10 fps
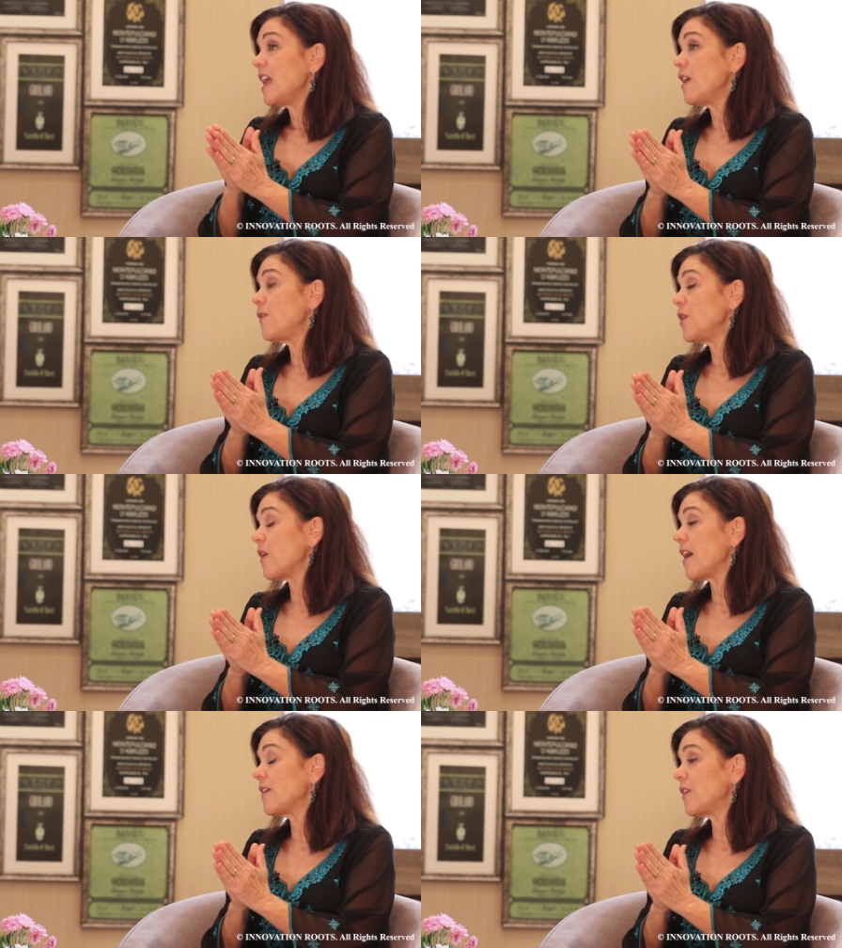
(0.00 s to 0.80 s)
If
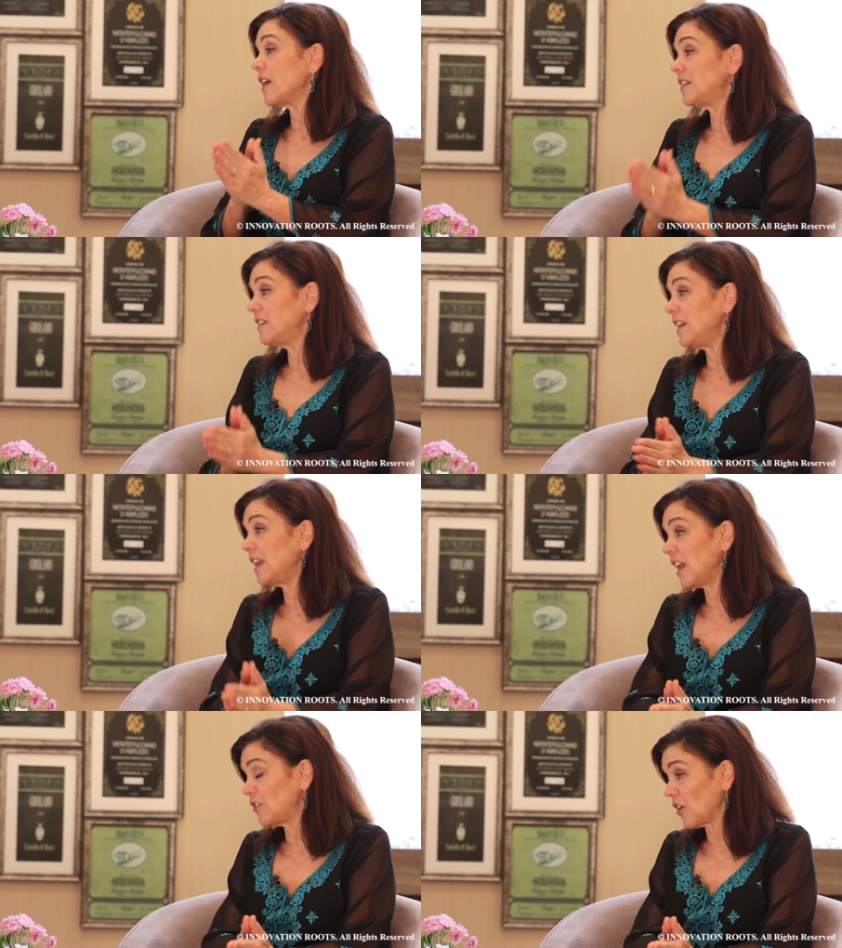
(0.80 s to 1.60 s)
you have a
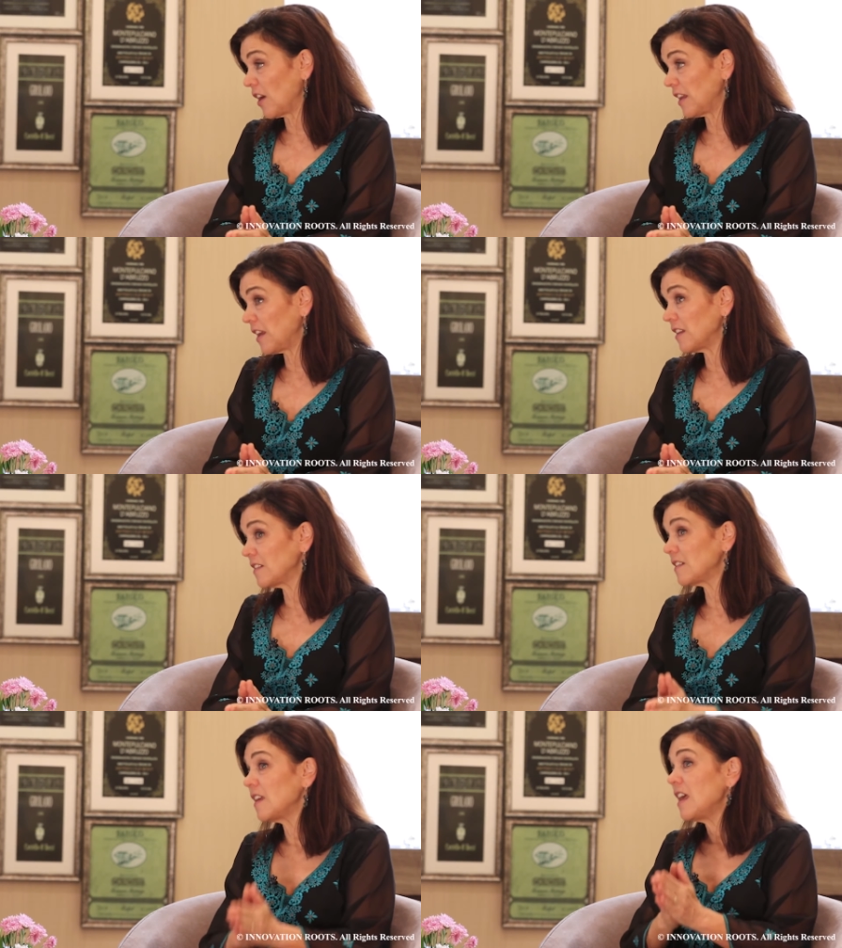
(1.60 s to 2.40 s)
teenage
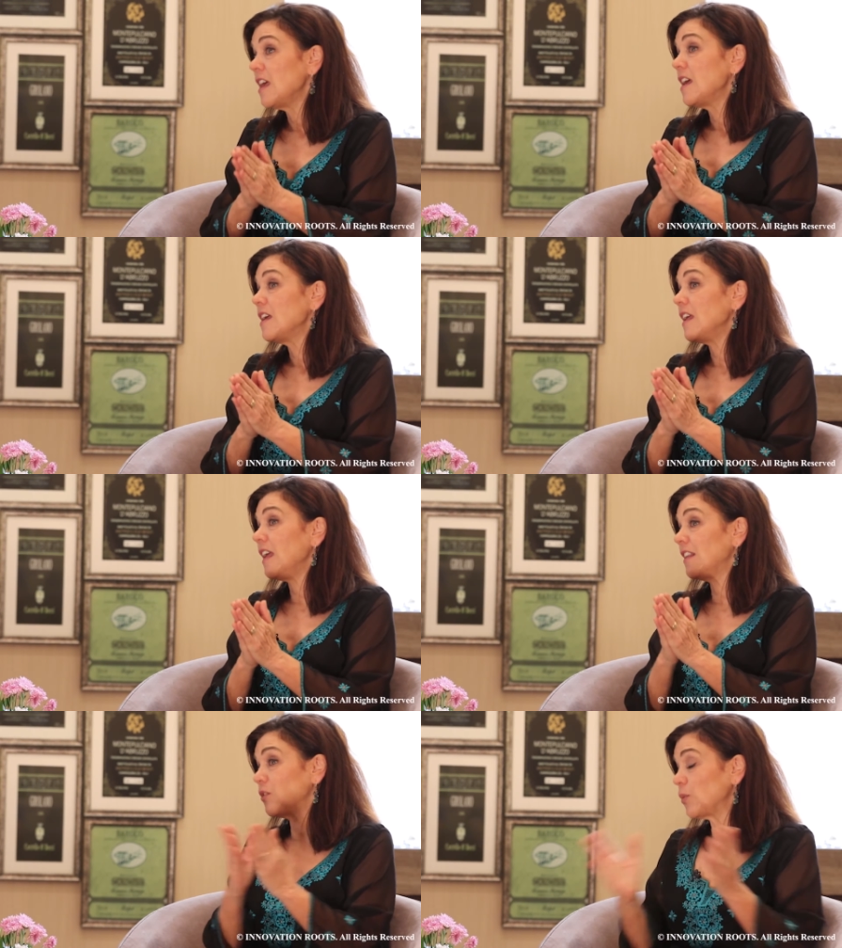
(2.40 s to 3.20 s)
audience,
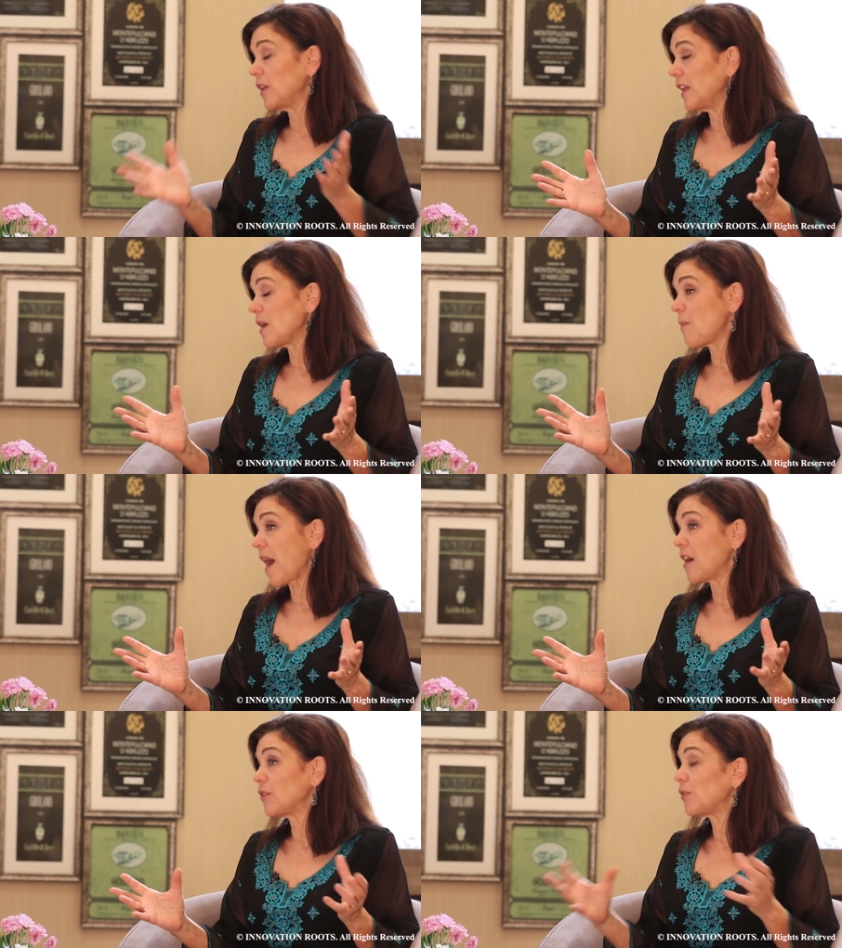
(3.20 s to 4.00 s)
it's really
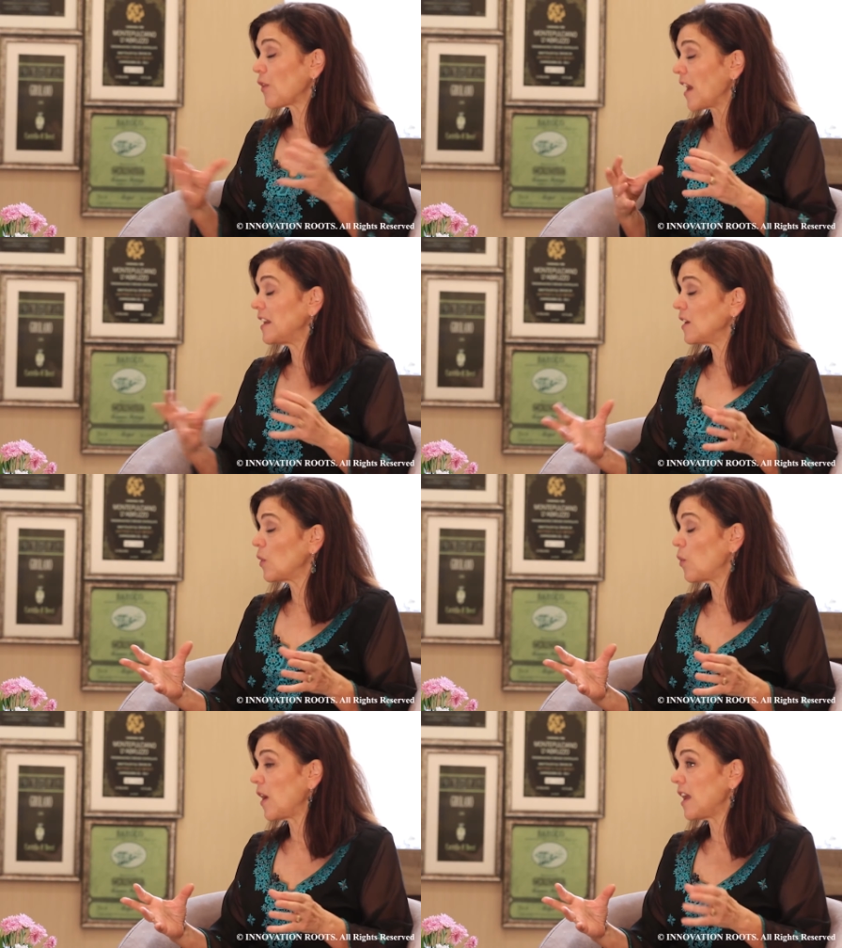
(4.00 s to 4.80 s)
about finding
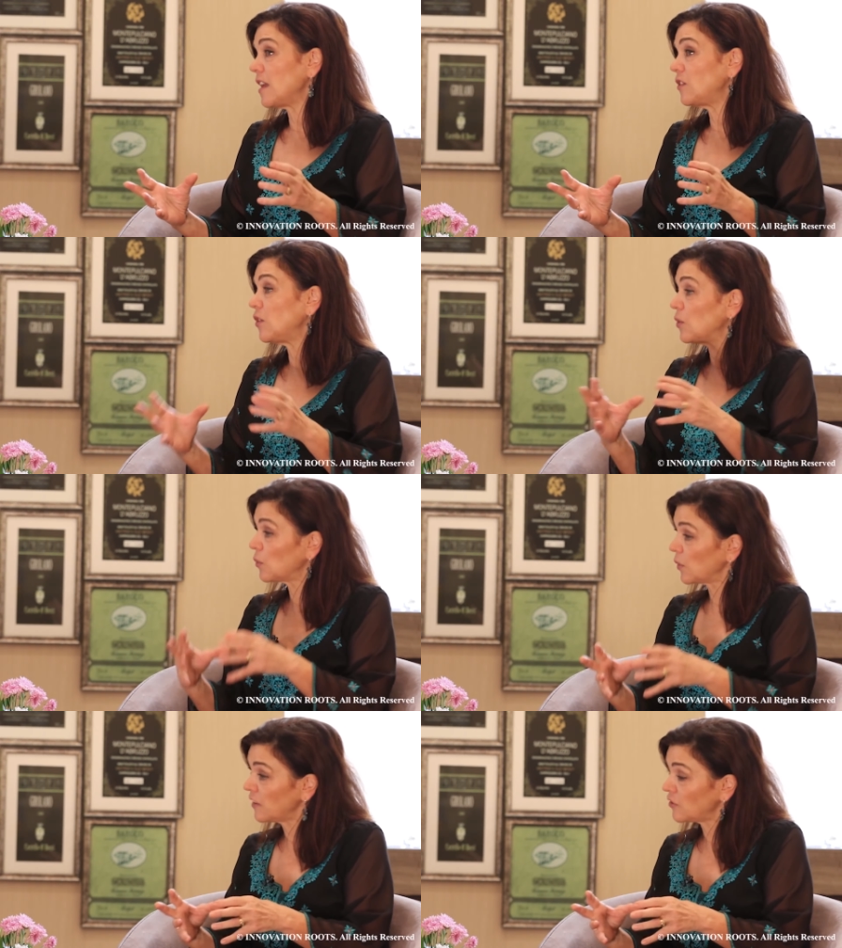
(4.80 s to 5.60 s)
a way to
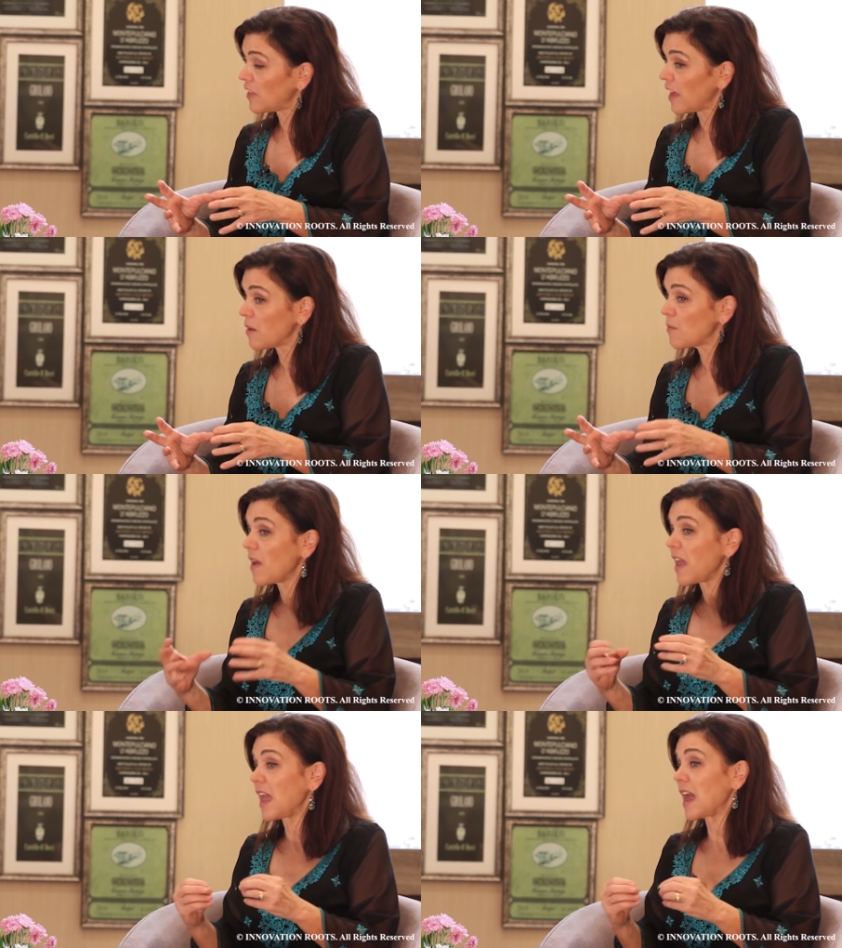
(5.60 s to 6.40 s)
reach
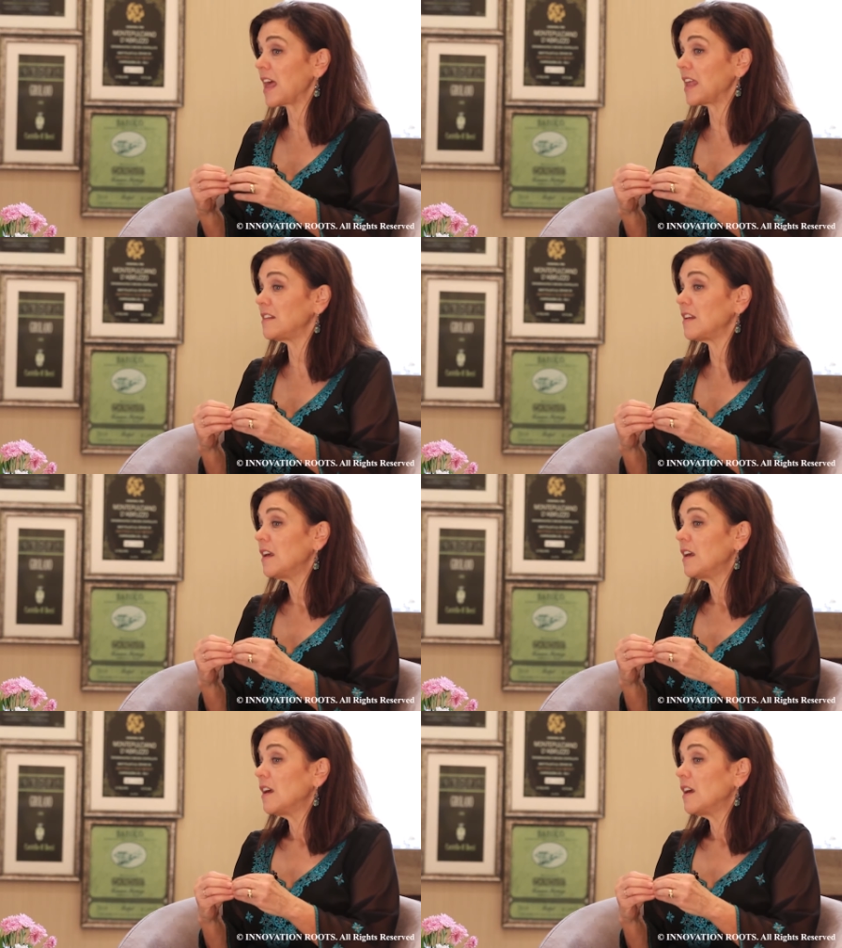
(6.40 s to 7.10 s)
them and